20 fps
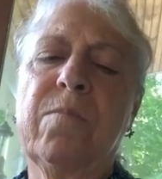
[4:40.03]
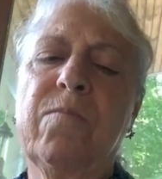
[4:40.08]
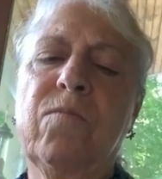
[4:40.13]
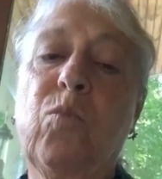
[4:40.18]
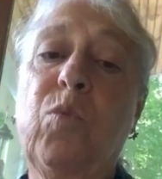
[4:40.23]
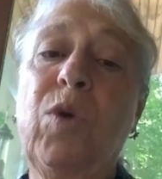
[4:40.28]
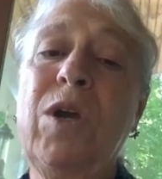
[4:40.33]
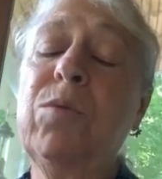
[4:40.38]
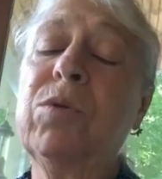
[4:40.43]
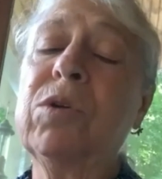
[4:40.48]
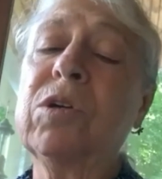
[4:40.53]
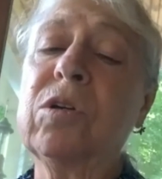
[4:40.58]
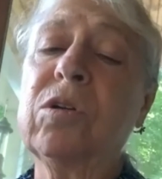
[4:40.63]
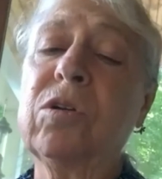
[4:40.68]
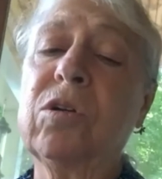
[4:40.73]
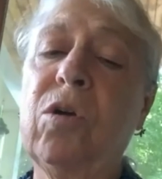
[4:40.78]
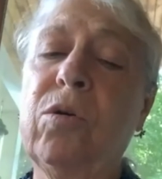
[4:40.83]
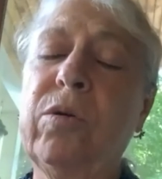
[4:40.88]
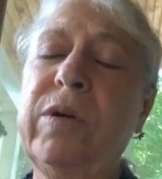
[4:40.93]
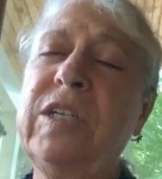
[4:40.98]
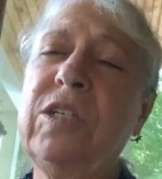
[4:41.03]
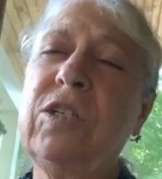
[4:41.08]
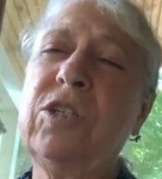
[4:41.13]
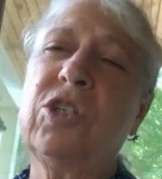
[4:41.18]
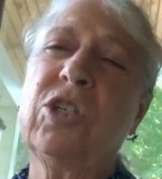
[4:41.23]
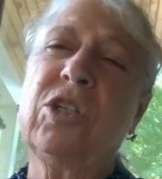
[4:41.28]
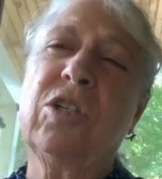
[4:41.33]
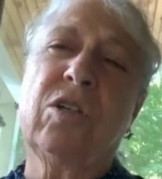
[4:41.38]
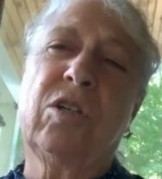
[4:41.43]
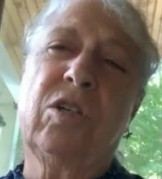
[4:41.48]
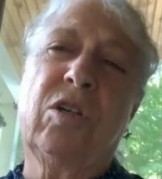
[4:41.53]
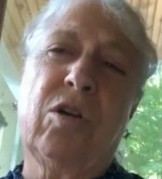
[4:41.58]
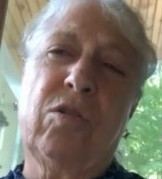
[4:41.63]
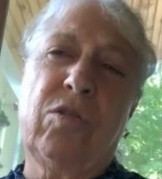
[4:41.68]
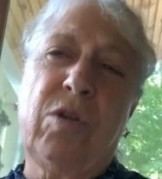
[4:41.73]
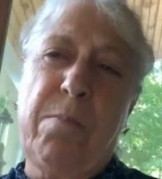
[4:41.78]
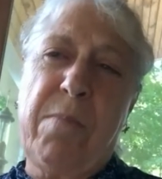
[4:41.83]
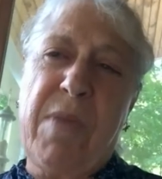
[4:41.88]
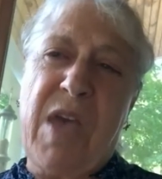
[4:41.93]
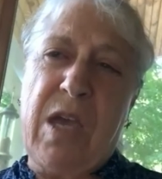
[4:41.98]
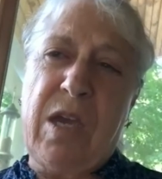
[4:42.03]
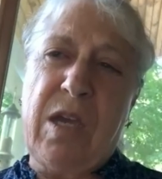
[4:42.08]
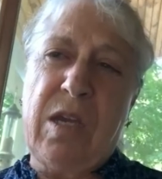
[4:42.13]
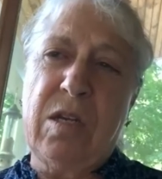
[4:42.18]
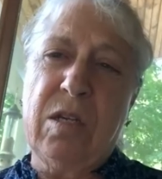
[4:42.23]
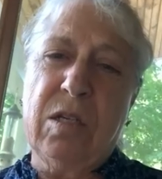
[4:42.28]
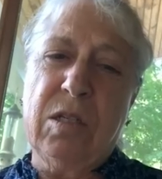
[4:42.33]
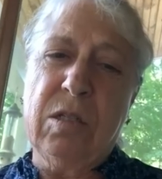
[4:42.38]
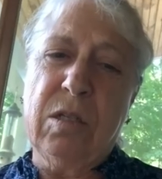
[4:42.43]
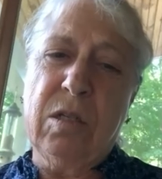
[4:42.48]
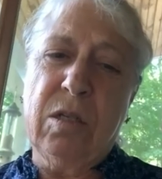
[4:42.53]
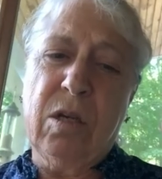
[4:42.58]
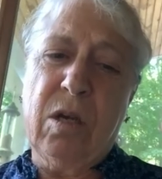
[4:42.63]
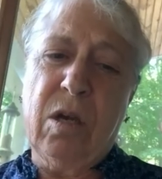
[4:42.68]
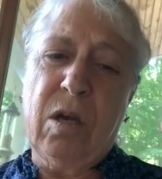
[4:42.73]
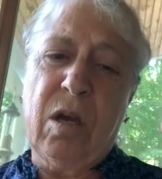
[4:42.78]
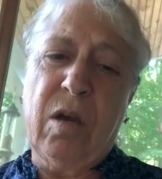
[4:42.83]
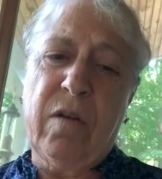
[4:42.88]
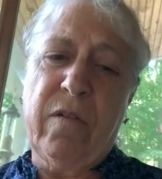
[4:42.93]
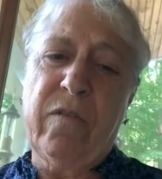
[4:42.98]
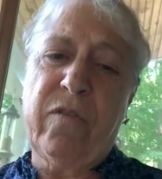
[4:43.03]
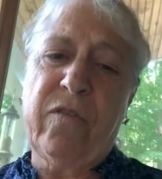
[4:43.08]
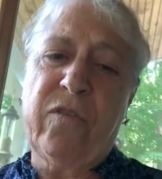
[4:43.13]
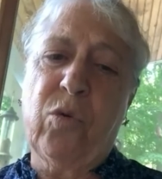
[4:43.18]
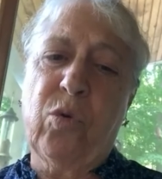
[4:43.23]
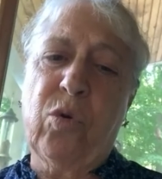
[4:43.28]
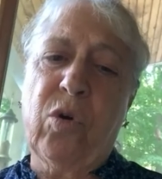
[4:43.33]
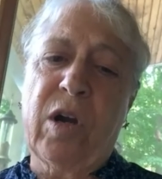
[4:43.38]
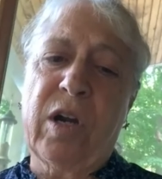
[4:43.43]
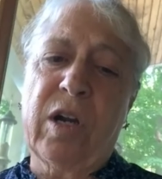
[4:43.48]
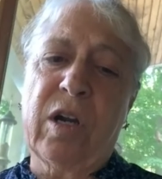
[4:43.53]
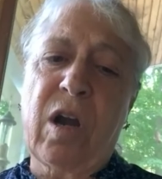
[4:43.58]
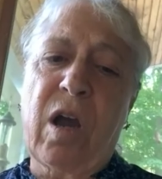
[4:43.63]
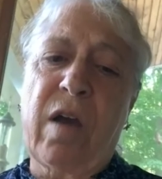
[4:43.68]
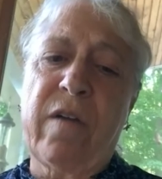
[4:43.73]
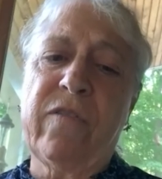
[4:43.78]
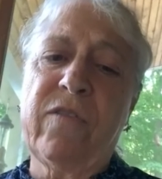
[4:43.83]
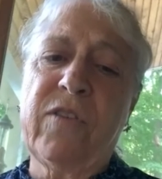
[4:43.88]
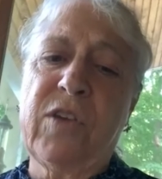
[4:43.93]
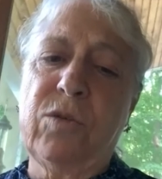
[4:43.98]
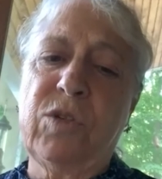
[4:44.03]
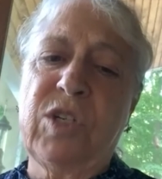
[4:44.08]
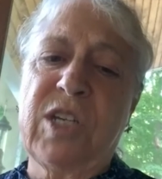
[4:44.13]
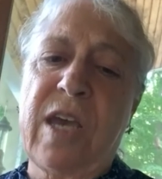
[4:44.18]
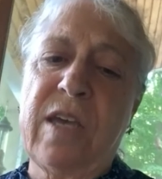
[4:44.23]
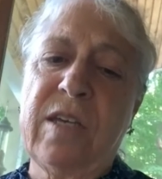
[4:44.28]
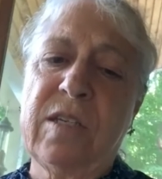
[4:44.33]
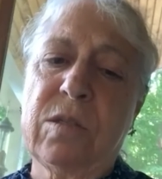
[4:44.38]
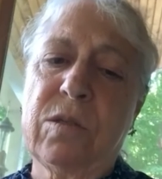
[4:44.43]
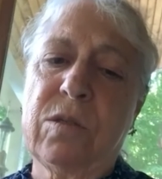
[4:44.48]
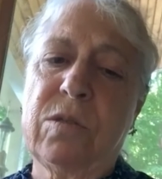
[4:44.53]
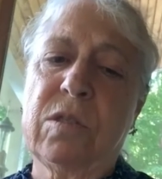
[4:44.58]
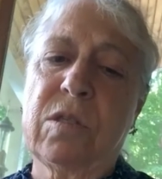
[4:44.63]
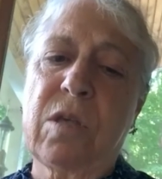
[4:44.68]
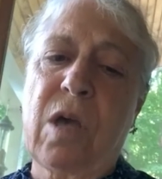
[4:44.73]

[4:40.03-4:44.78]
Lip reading: We were going to go to Maine for a few days.